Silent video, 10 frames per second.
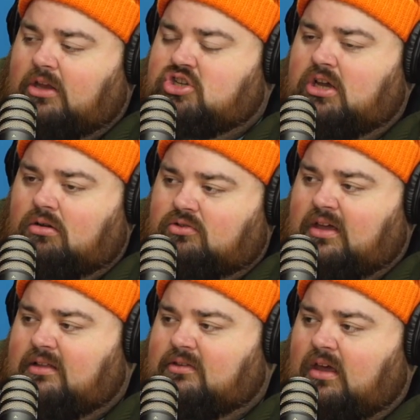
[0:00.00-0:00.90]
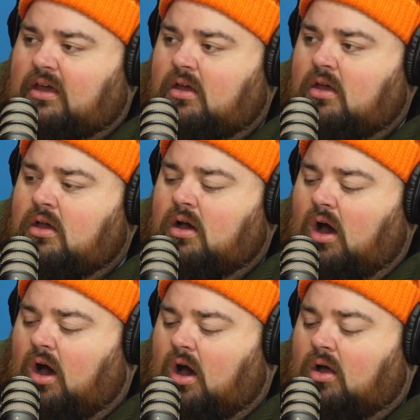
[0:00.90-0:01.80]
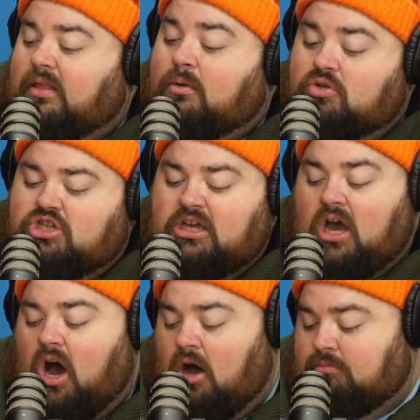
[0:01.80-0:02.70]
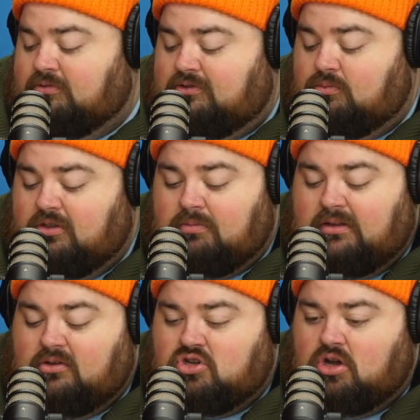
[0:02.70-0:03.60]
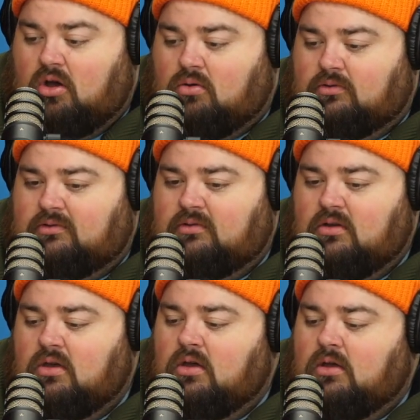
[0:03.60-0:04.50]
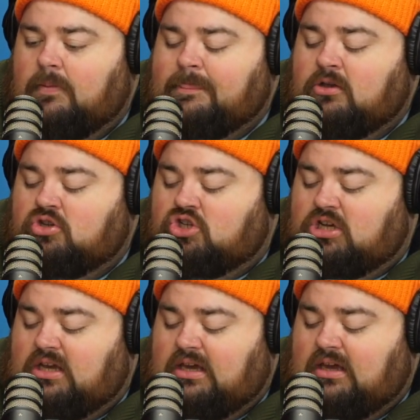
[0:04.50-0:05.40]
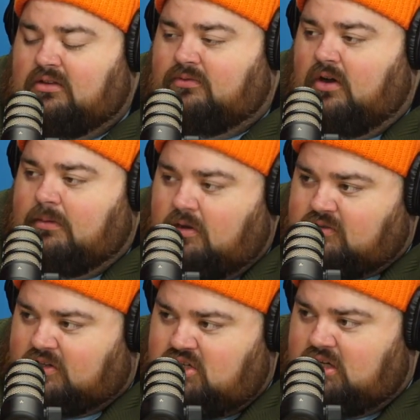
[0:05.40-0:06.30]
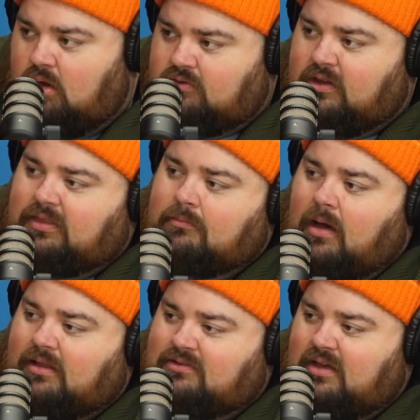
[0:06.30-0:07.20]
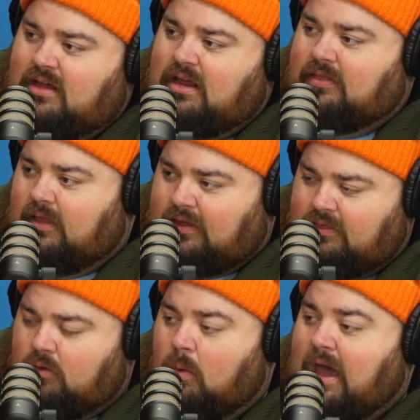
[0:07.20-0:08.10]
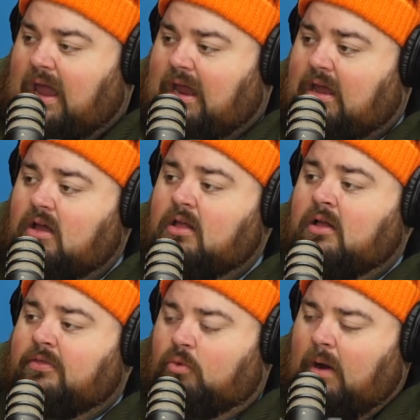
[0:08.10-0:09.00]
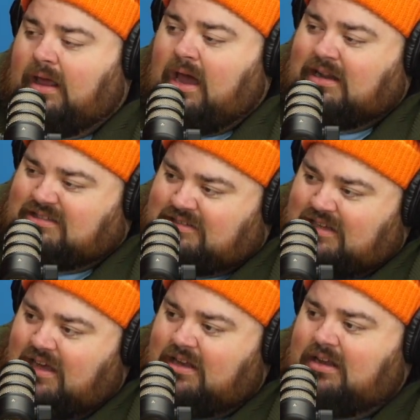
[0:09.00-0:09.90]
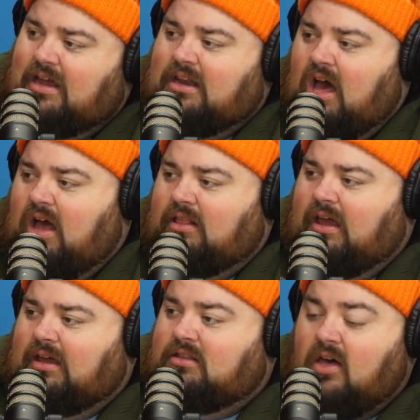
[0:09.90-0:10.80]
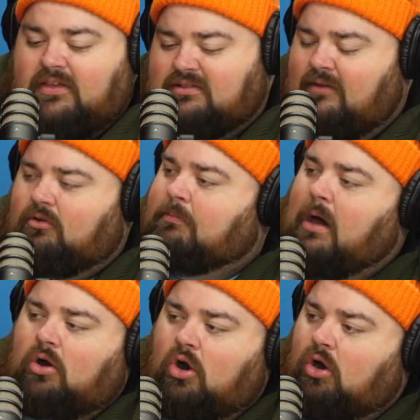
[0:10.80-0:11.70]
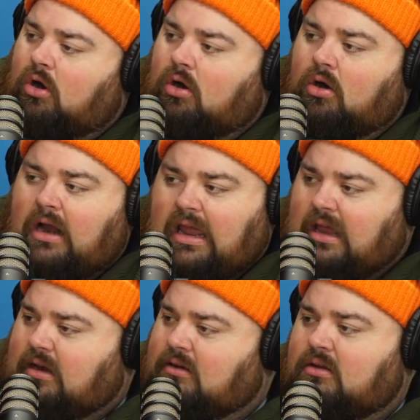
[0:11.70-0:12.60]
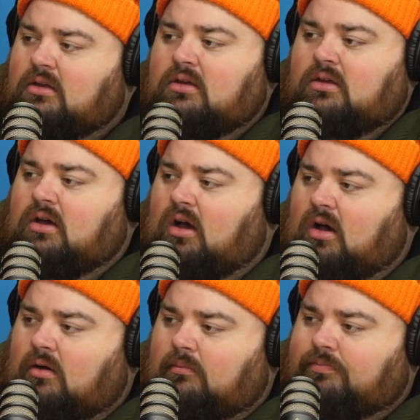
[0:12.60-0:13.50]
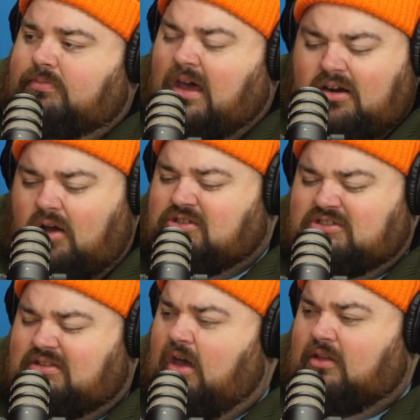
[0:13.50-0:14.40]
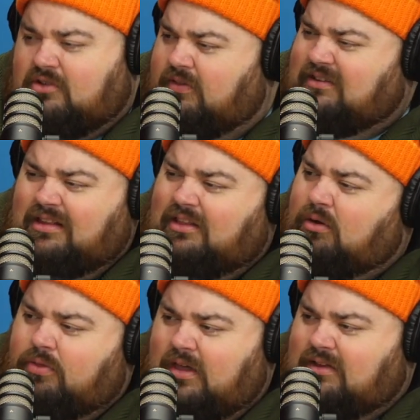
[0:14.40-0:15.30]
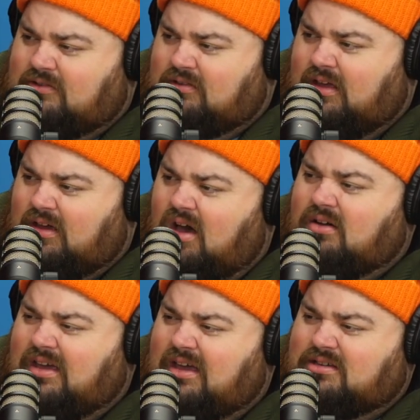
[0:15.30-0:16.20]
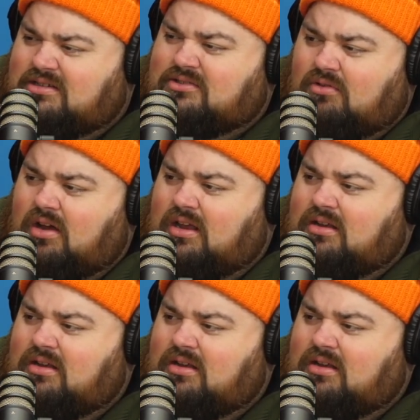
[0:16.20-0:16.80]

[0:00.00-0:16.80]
And she understands like when she comes with me to shows, she is very much like, she knows like the mindset and like the way to kind of sit and not like nothing's ever about her. And I don't know. It's all these like little things. You're like, oh yeah, she's great.